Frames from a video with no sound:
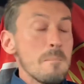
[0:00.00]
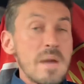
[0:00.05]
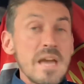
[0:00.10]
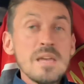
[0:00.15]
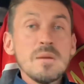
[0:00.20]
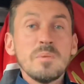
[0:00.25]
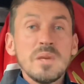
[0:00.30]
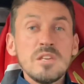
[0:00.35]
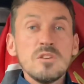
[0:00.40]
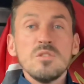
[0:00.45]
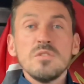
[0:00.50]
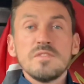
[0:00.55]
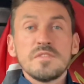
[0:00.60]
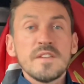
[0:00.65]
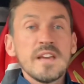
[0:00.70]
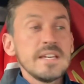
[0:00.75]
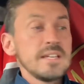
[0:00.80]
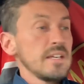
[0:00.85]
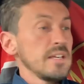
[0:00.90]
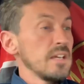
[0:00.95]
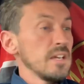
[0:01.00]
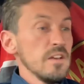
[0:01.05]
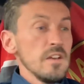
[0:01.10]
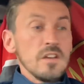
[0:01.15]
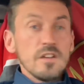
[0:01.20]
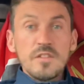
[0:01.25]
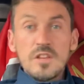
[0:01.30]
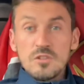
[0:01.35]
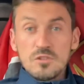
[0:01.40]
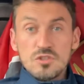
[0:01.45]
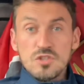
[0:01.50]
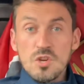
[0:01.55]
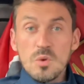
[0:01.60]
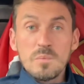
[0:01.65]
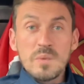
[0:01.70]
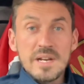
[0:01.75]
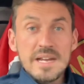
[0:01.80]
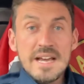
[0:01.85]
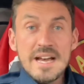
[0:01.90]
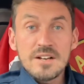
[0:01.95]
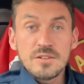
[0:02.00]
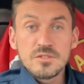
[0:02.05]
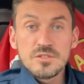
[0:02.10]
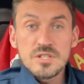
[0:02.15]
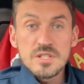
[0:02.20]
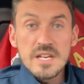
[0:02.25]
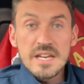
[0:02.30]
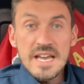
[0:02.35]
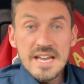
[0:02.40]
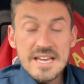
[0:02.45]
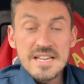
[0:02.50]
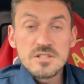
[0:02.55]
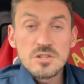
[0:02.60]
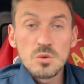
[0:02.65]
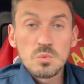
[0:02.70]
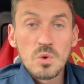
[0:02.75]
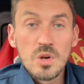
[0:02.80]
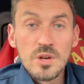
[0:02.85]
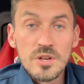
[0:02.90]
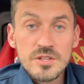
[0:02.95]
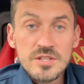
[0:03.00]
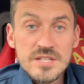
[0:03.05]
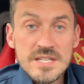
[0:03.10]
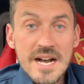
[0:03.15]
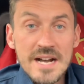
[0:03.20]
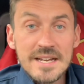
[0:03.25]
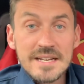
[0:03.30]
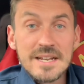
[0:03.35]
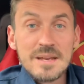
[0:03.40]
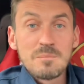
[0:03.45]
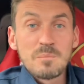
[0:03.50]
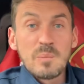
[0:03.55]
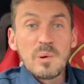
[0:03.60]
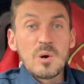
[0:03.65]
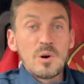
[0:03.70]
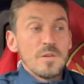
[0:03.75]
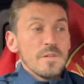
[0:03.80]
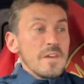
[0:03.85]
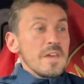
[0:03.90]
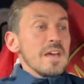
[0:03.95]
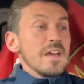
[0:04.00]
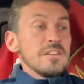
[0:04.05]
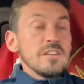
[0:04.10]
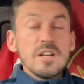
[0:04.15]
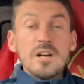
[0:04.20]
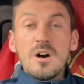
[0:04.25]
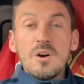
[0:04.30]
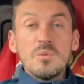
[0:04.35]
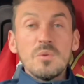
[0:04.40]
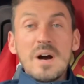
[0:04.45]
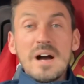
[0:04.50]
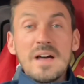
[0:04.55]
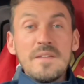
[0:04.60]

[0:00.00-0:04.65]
Maybe you think that somebody else is a worse signing, but you know,